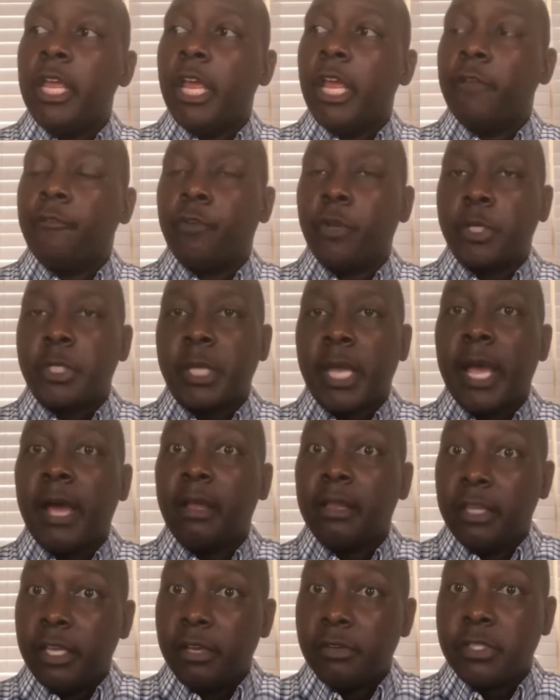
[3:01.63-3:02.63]
If your
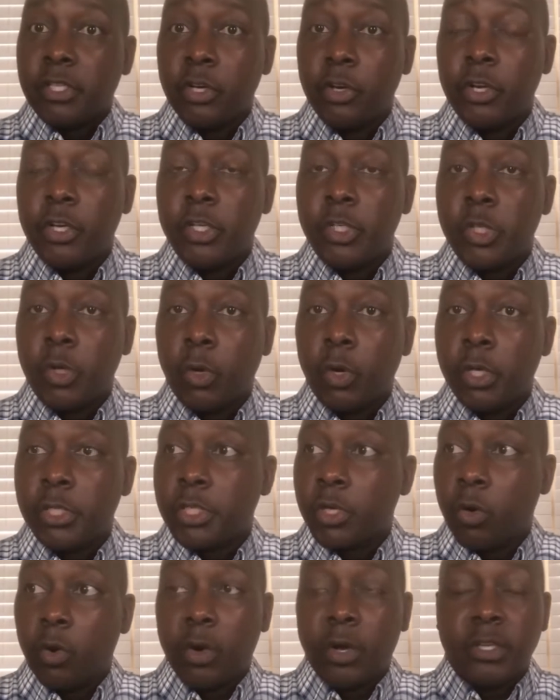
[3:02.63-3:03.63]
child lives here in
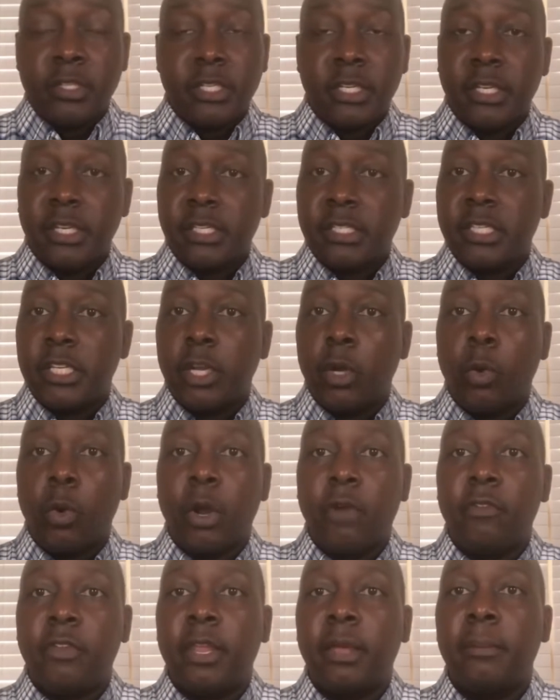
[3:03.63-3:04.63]
Georgia or in Tennessee or
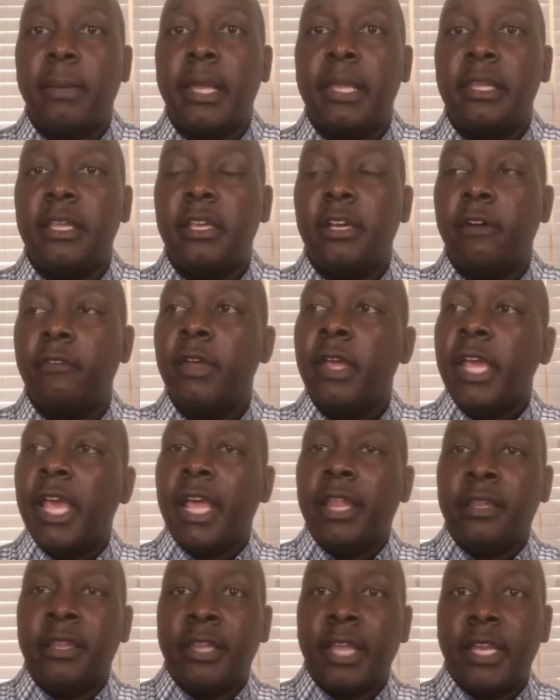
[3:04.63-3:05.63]
wherever they may live,
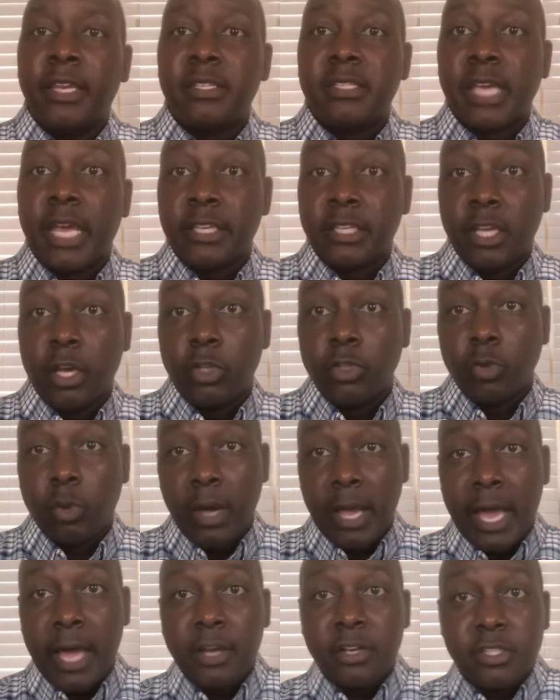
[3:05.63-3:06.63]
and then they decide to go to
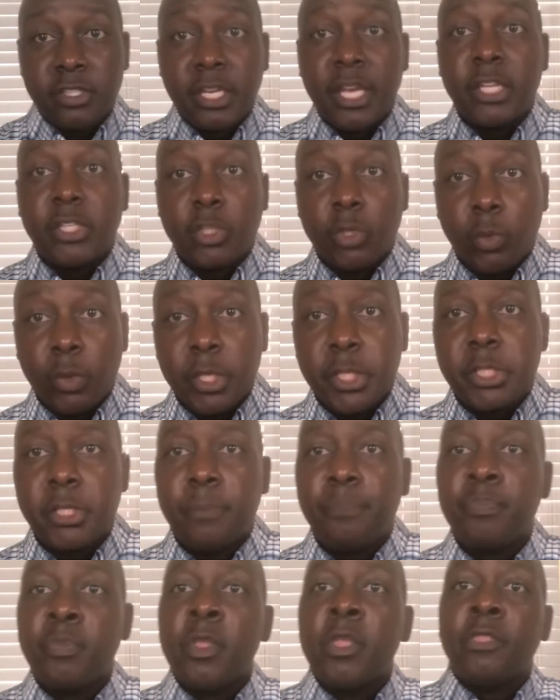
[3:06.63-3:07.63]
an out-of-state
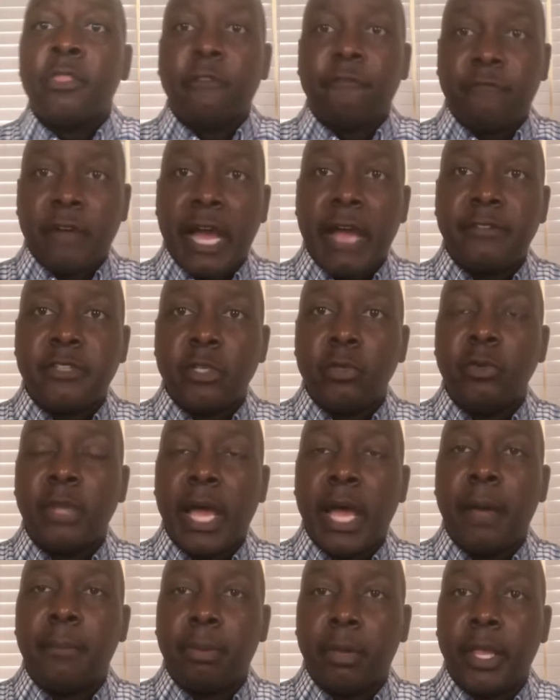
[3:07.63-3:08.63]
tuition, the
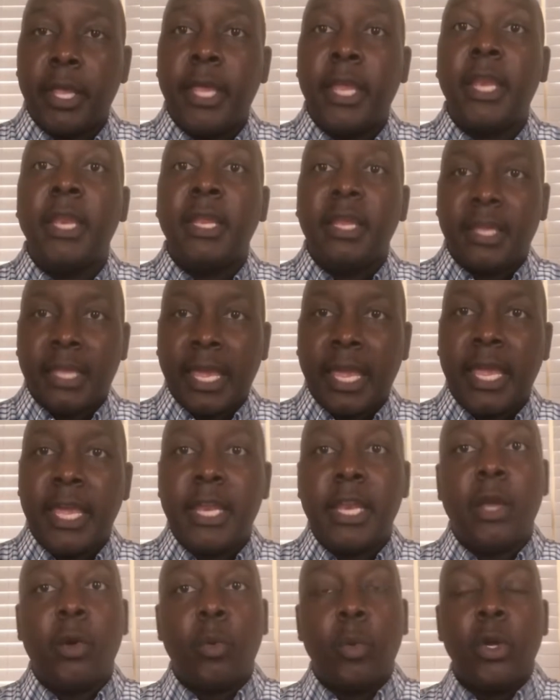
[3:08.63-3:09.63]
529 plan
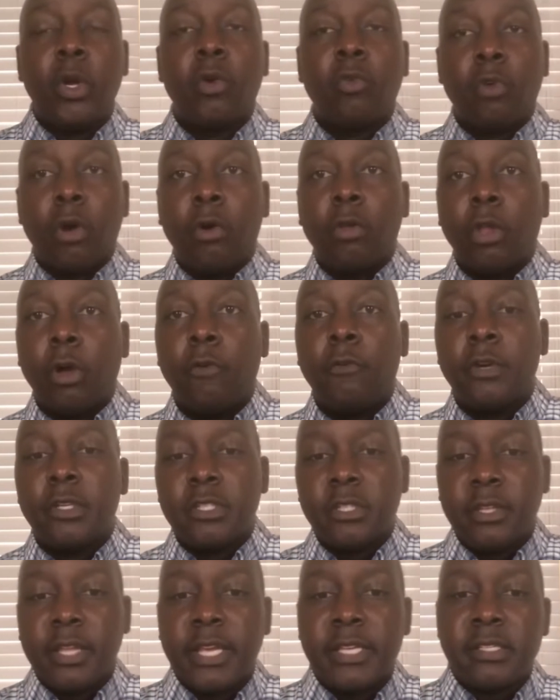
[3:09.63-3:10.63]
can and will roll over
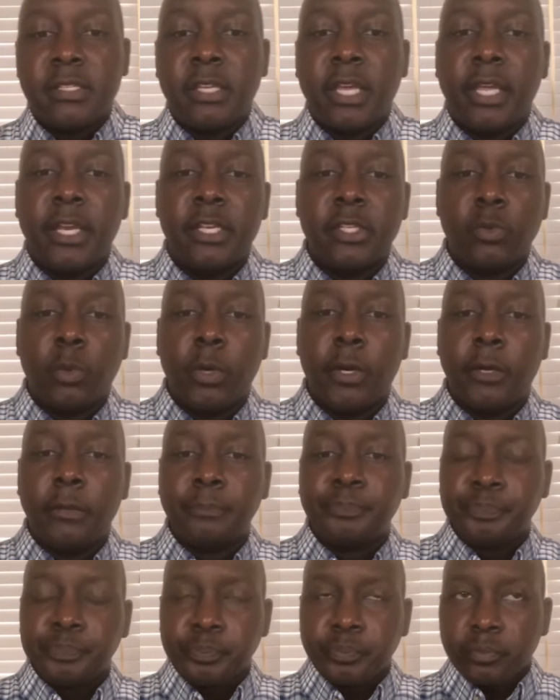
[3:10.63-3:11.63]
to that state as
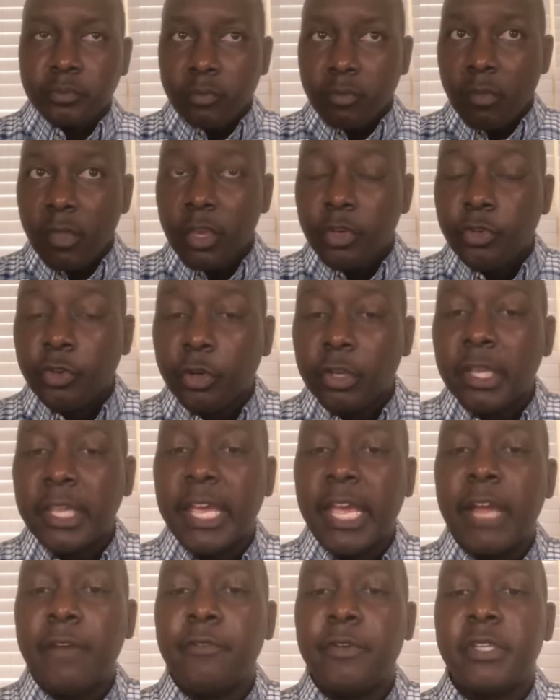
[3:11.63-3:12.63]
well.
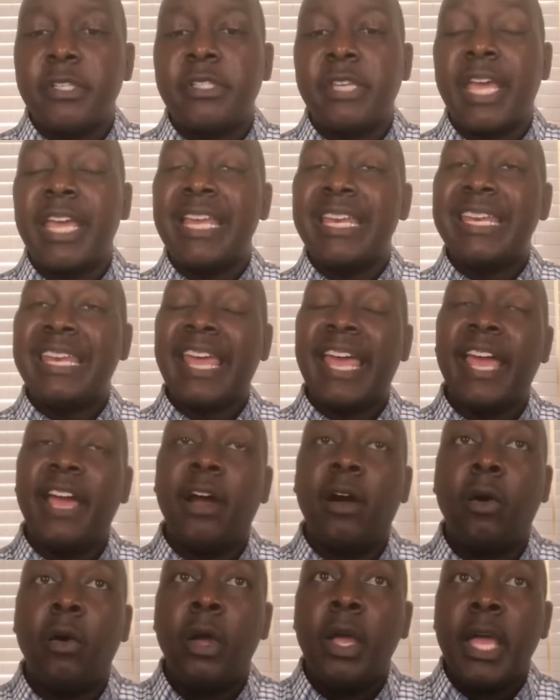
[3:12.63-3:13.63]
Nearly every state
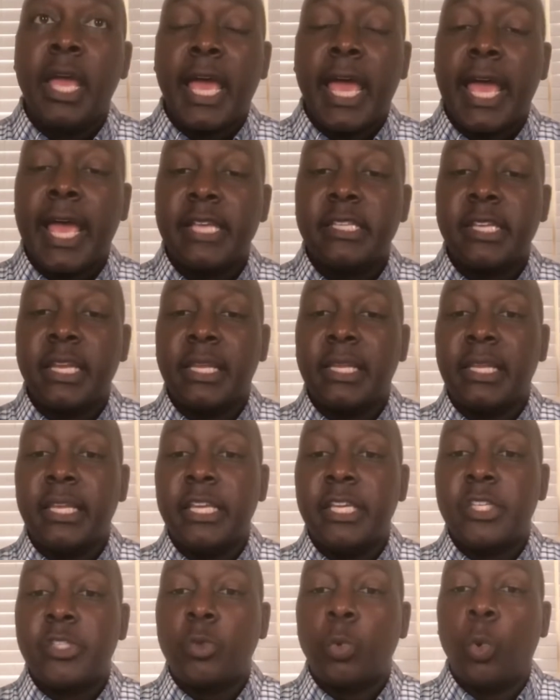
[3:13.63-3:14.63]
now has at
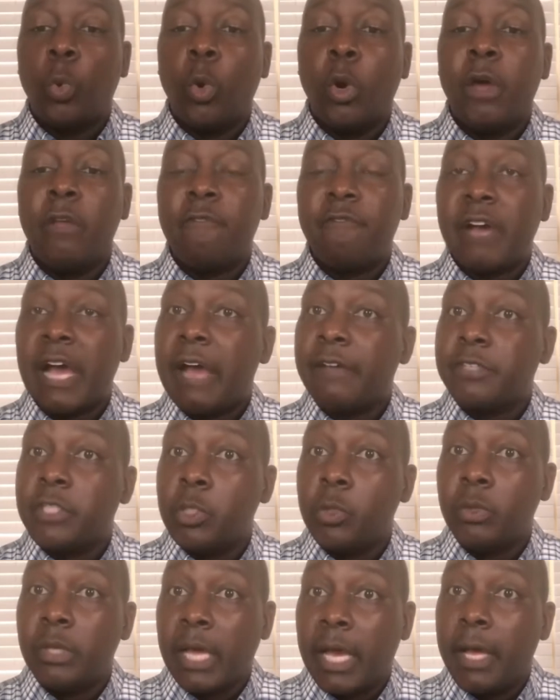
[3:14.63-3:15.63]
least one
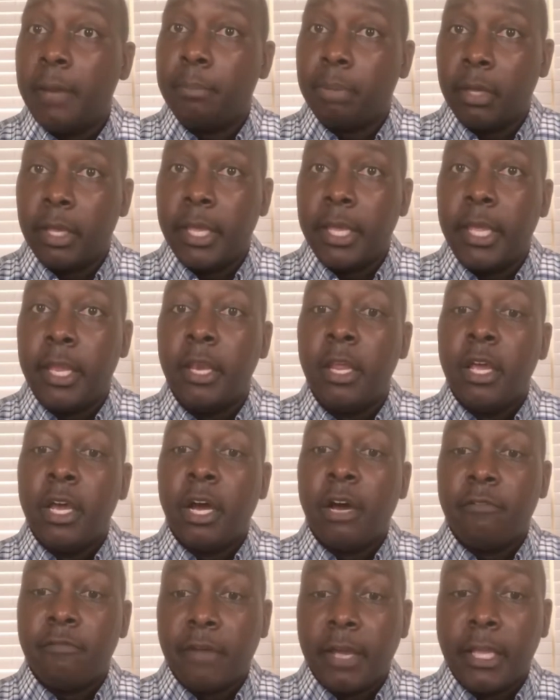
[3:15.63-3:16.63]
529 plan
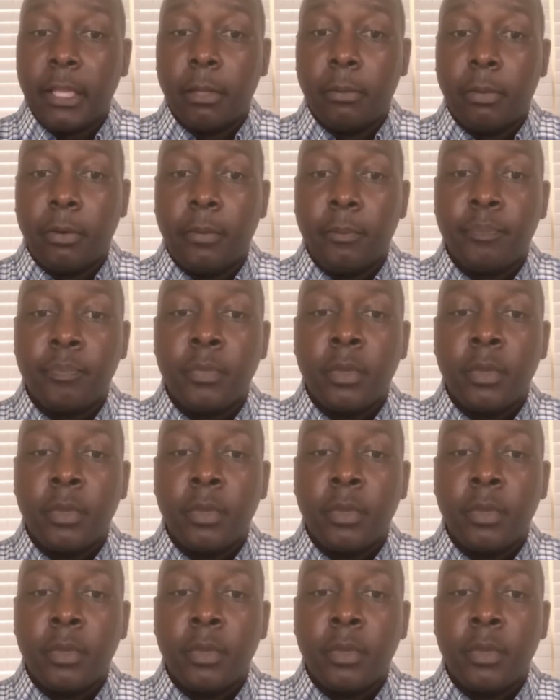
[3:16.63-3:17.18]
available.